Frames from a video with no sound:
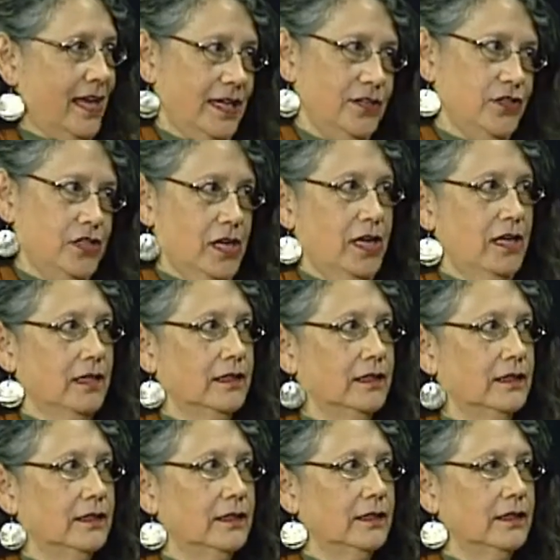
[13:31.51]
Asia,
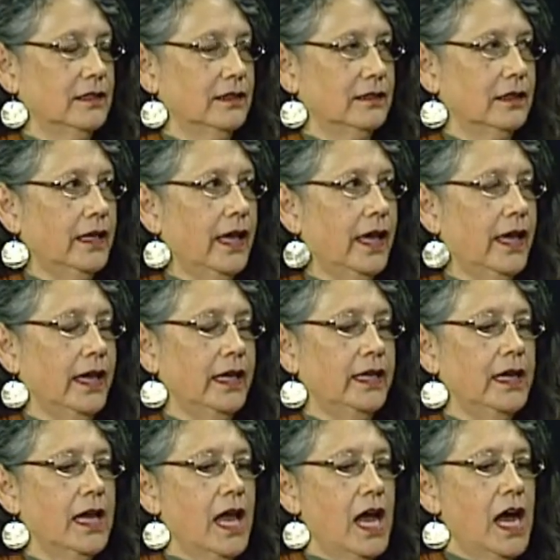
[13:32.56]
okay,
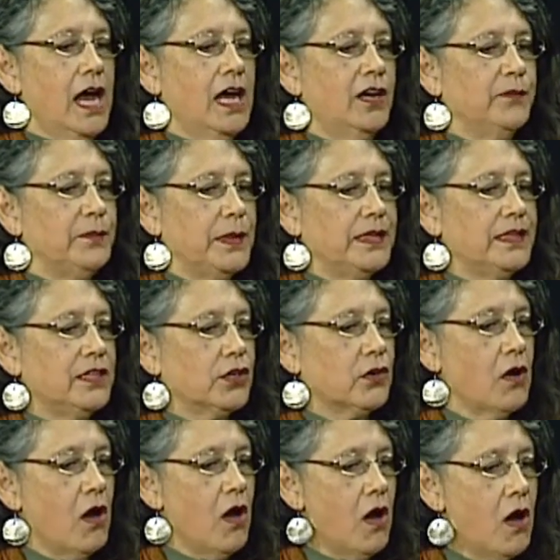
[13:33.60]
um, but
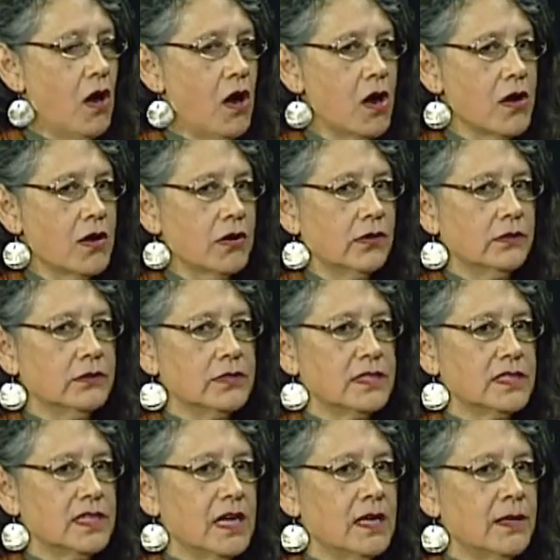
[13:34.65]
there are
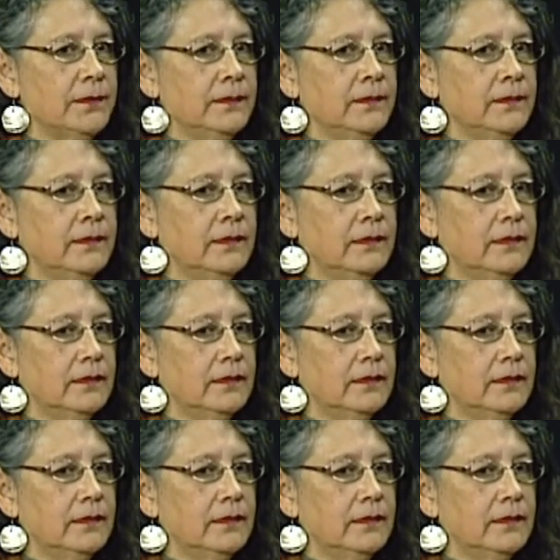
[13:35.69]
some